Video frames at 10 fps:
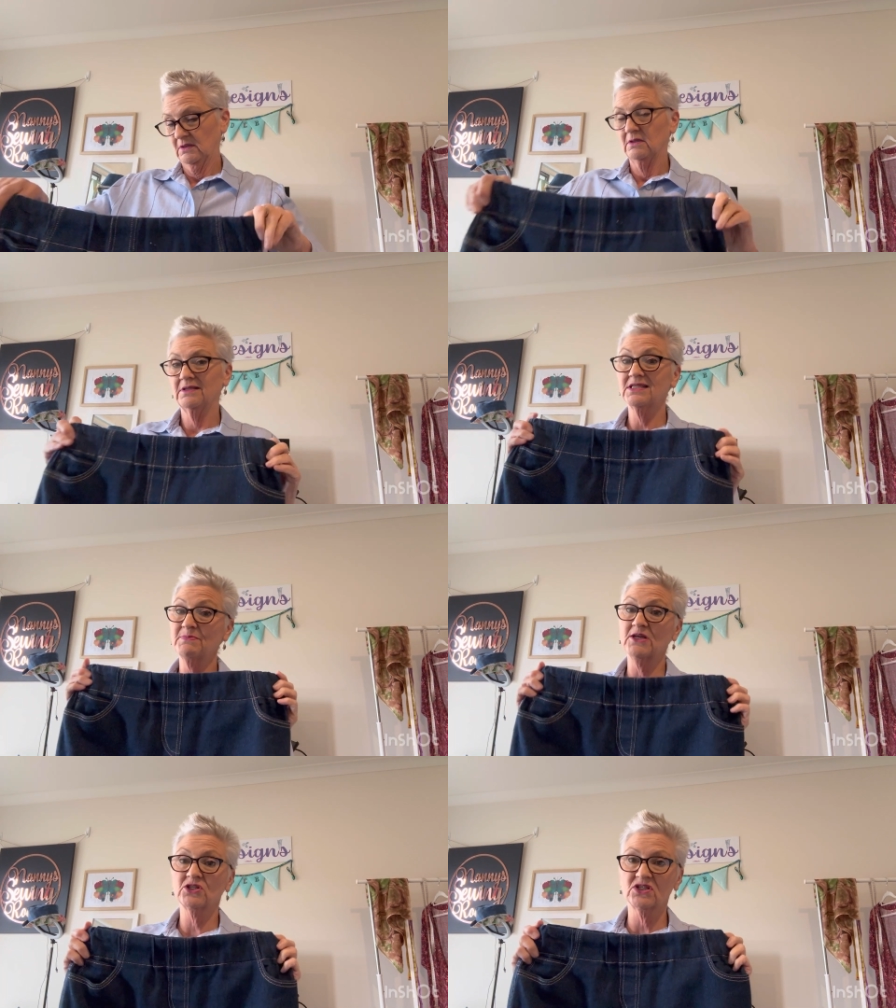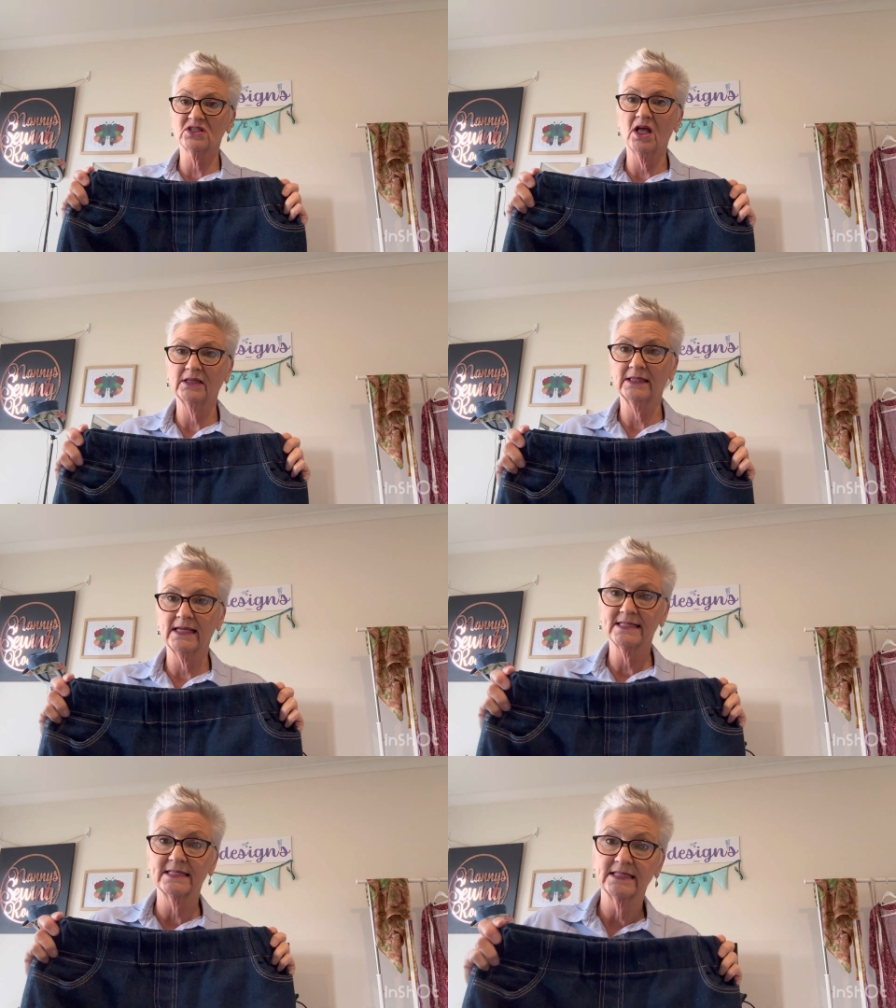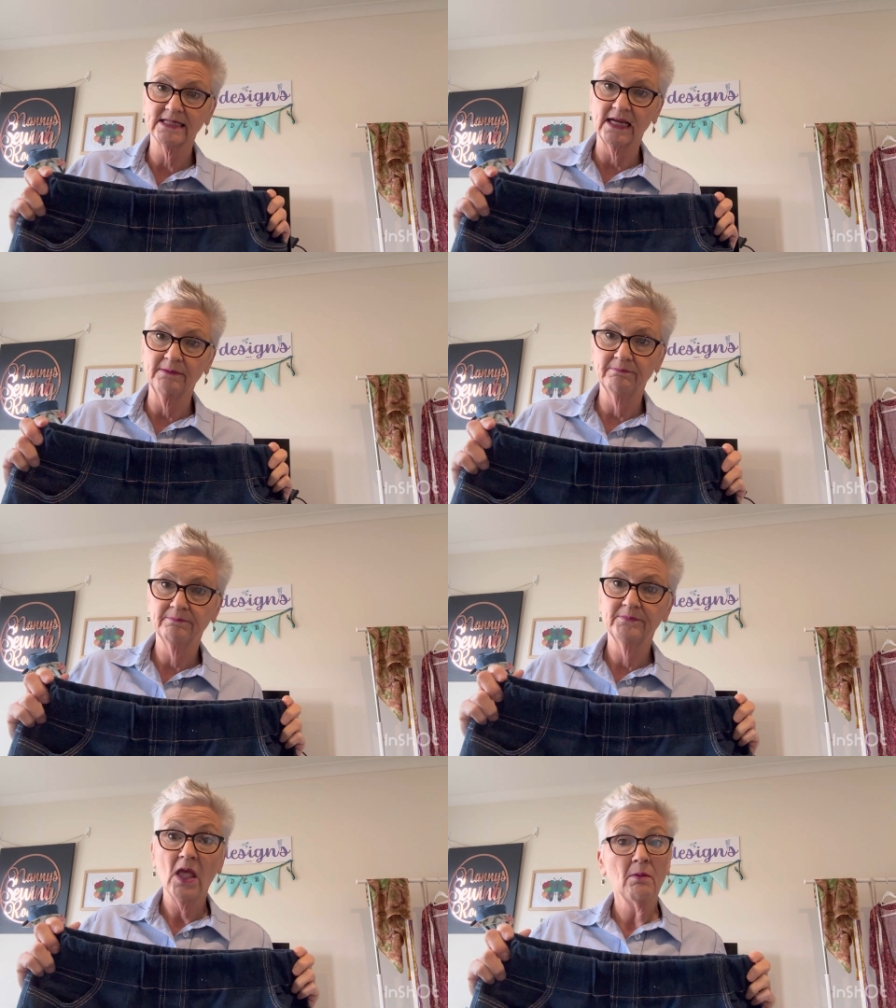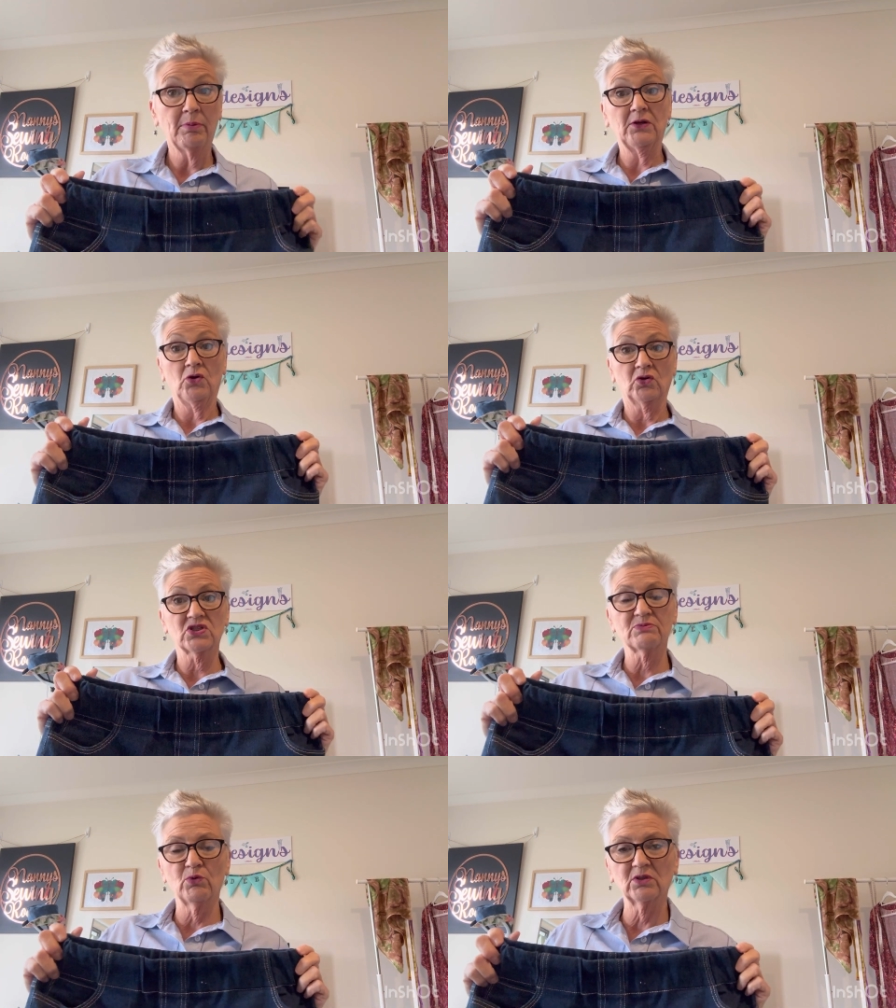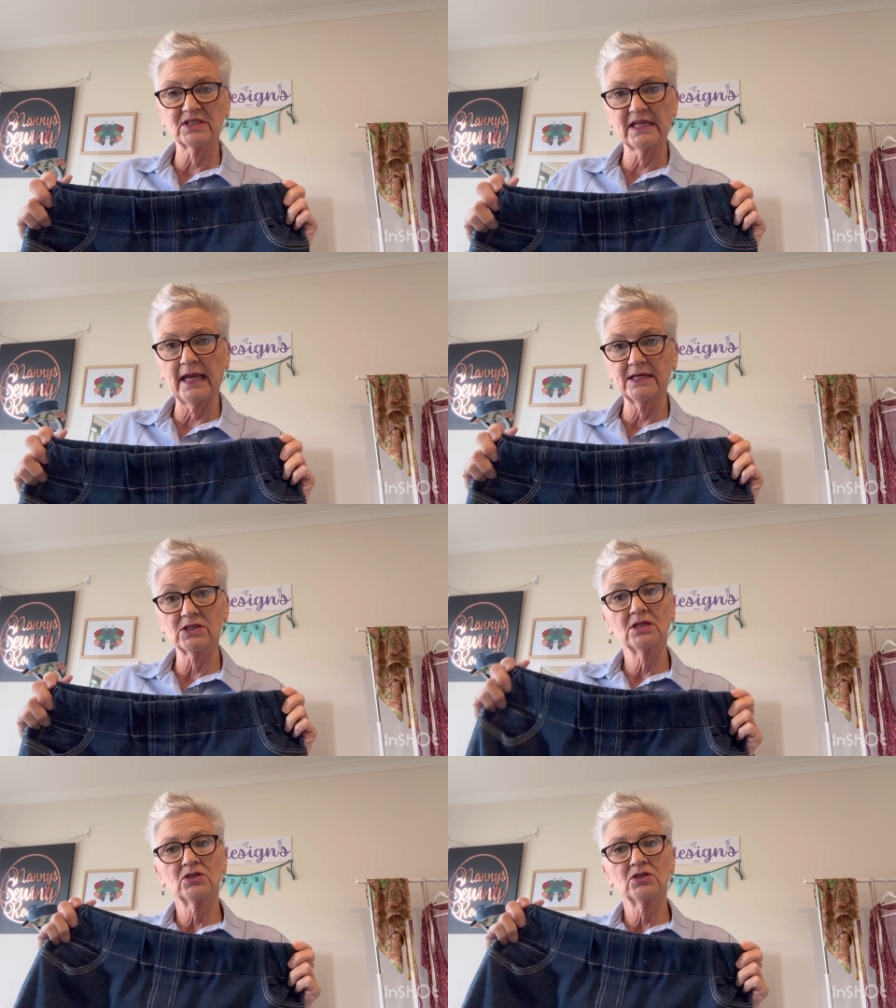this measures slightly less than a 10, but not as small as the 8.